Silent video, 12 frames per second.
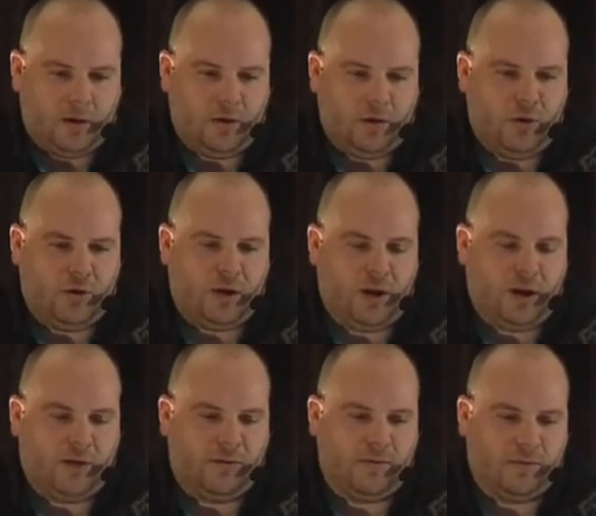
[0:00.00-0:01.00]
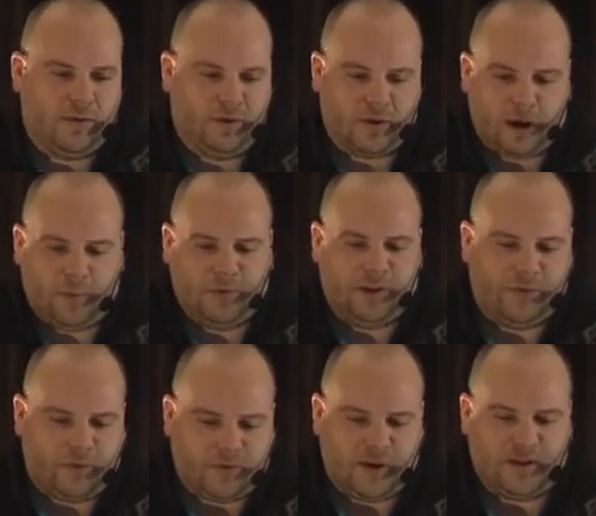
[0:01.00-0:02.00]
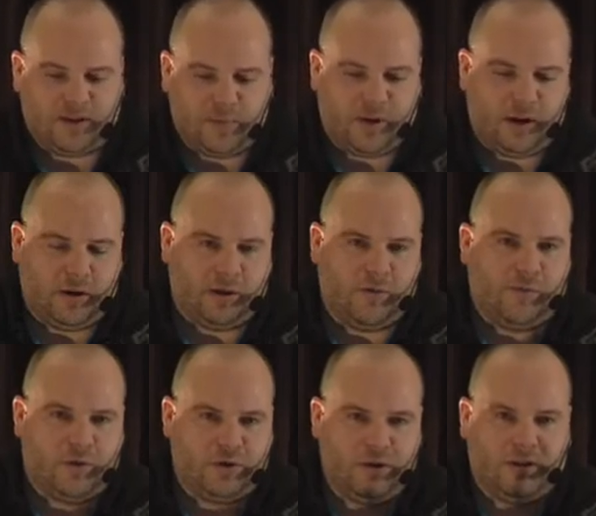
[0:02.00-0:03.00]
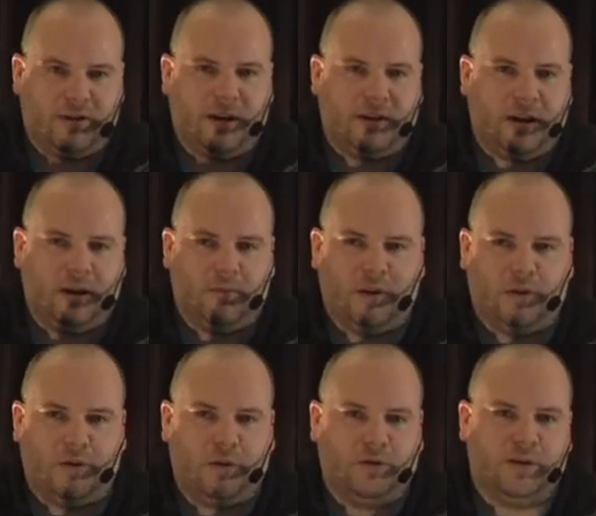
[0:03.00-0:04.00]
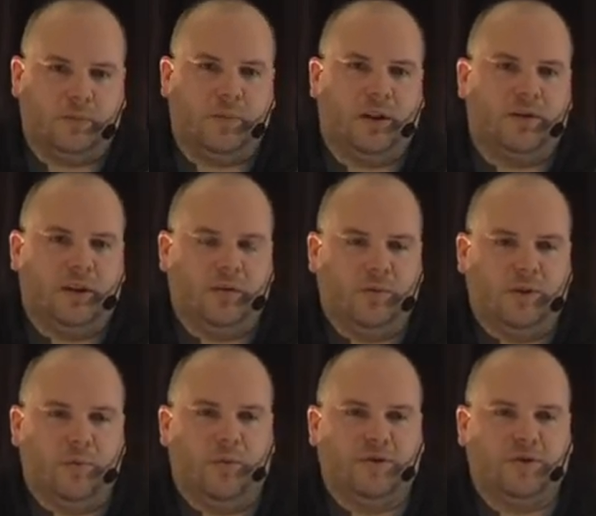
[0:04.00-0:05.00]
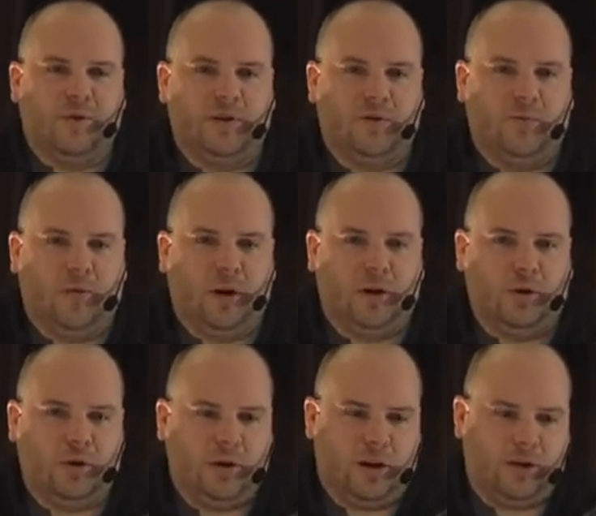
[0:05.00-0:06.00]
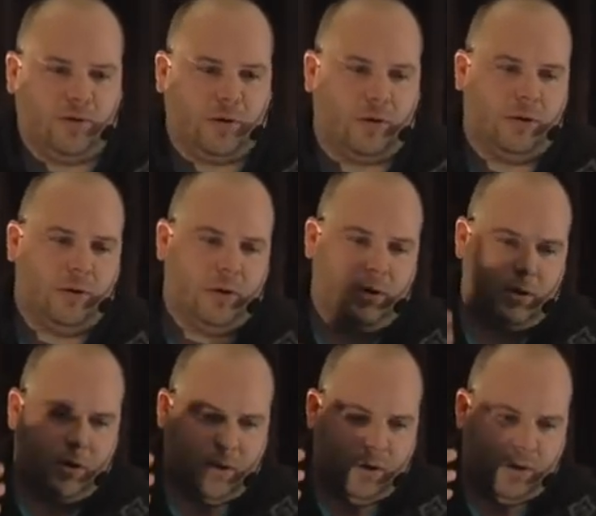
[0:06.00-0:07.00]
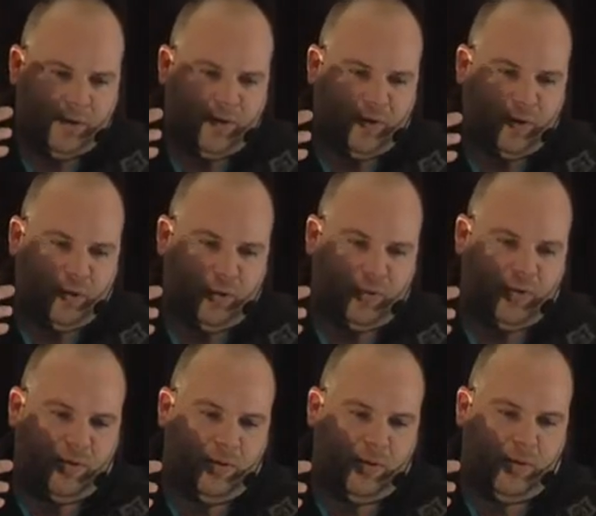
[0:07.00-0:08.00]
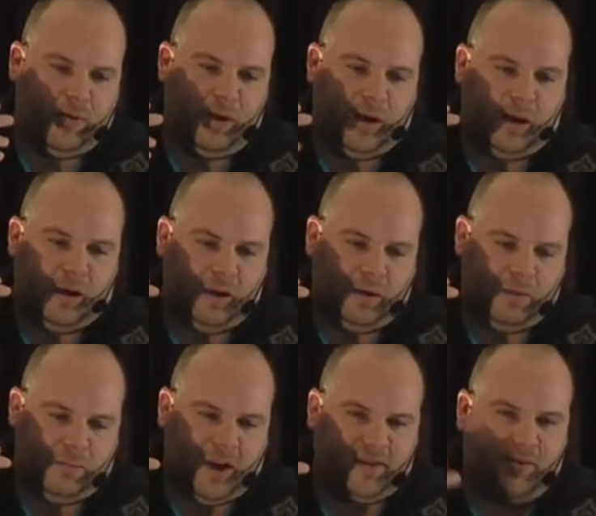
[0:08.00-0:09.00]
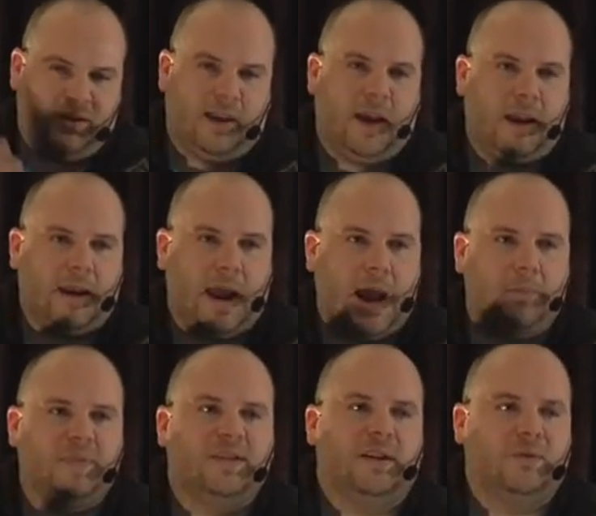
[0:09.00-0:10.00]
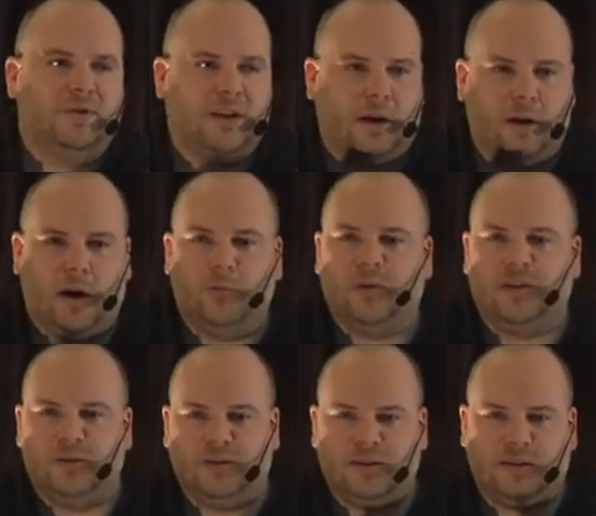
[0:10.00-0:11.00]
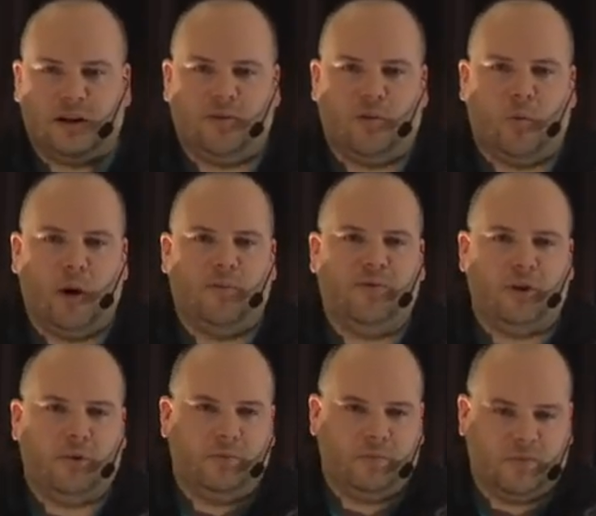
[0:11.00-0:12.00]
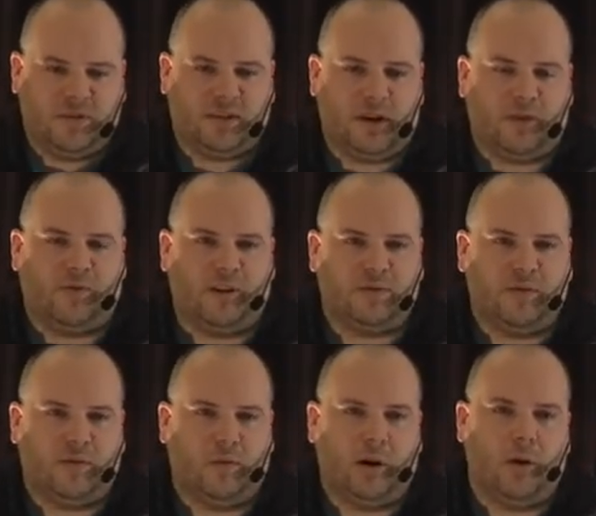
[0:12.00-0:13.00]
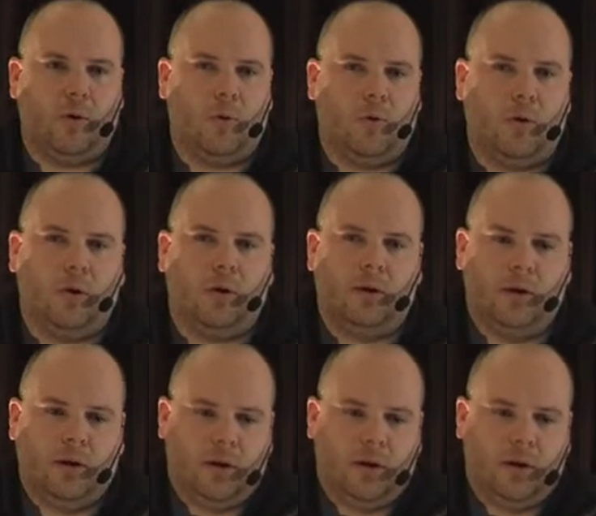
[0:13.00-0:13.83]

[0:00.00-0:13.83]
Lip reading: you can do a couple different things depending on the version of Titanium that you're using, but I think with the most recent one, you can either do basically the in-app single sign-on, which uses kind of a web view, standard Facebook way, or